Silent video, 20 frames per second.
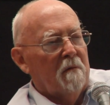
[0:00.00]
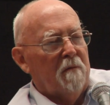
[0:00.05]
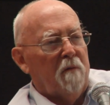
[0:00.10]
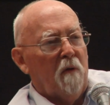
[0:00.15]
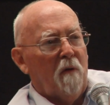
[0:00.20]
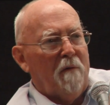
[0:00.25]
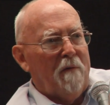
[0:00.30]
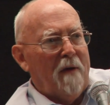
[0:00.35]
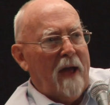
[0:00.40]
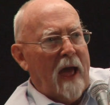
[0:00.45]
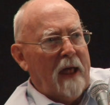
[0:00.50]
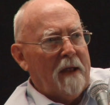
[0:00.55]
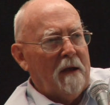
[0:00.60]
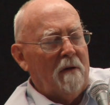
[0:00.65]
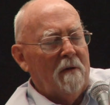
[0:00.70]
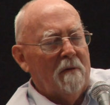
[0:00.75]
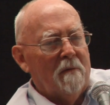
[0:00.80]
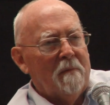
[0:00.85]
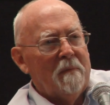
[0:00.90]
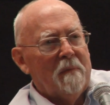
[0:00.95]

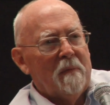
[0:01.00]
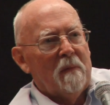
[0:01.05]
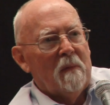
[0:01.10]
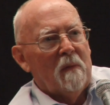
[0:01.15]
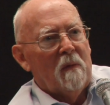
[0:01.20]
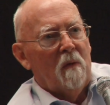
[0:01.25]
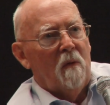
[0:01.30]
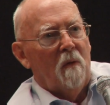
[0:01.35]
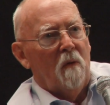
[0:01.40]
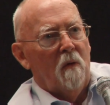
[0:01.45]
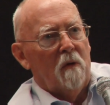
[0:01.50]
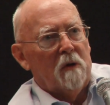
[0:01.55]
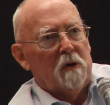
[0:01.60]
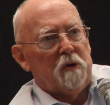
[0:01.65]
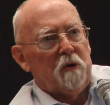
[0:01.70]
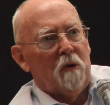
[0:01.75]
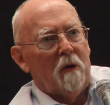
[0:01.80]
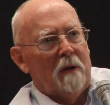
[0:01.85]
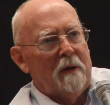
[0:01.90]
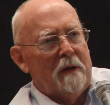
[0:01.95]
forfatter or
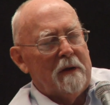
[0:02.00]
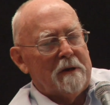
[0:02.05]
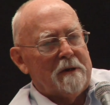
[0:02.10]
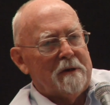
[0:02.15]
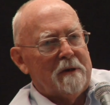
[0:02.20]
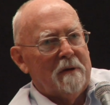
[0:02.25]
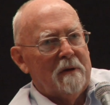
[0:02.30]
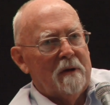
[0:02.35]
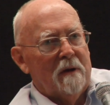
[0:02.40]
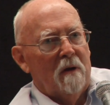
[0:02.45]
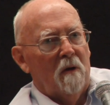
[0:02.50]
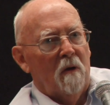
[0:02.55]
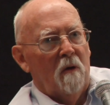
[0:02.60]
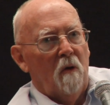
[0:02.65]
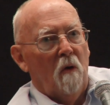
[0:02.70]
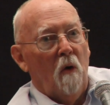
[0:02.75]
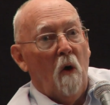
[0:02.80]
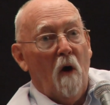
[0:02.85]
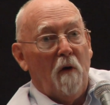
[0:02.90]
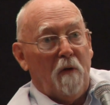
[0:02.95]
journalist.
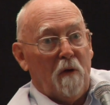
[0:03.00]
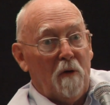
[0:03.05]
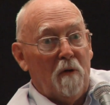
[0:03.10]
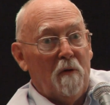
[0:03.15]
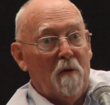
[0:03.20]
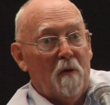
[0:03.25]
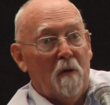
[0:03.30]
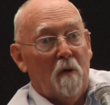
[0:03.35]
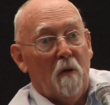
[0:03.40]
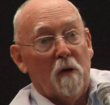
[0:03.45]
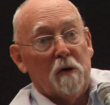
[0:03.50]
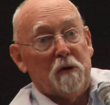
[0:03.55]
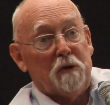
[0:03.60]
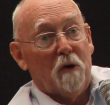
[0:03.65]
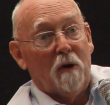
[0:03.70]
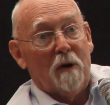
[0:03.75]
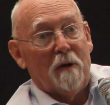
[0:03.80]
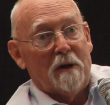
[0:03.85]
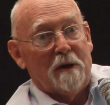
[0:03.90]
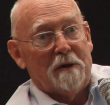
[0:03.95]
Author or
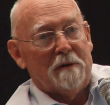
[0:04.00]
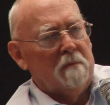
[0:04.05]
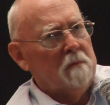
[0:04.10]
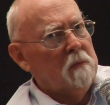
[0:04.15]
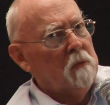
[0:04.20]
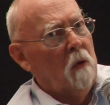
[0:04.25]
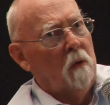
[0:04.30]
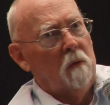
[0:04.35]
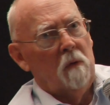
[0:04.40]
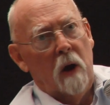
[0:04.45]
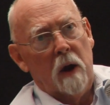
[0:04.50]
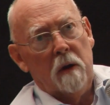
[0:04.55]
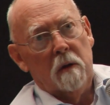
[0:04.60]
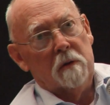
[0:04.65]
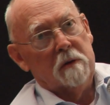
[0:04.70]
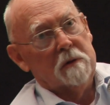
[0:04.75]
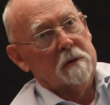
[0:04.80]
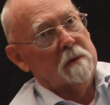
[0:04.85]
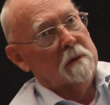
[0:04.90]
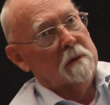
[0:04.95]
journalist, no writer."